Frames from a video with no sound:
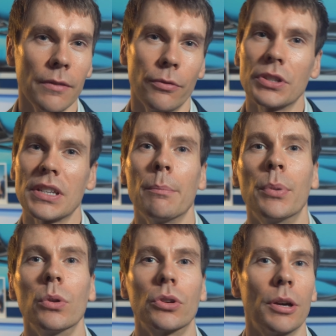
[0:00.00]
For
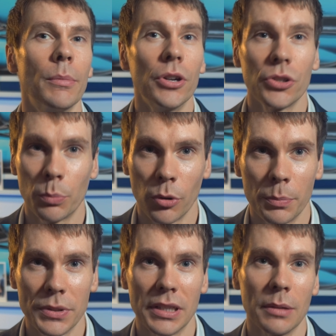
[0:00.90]
example, commercial
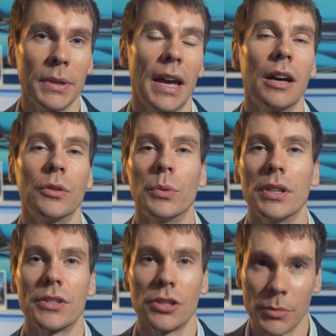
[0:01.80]
property can be held
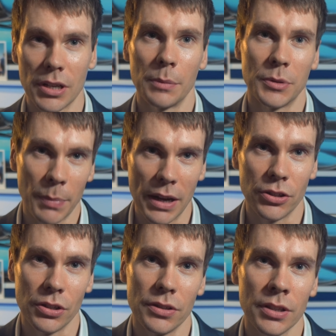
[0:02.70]
within some types of
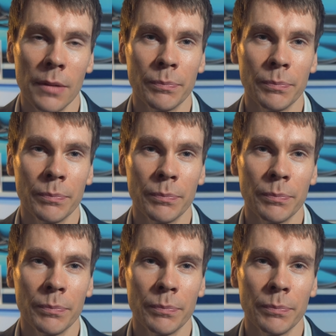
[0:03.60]
pensions.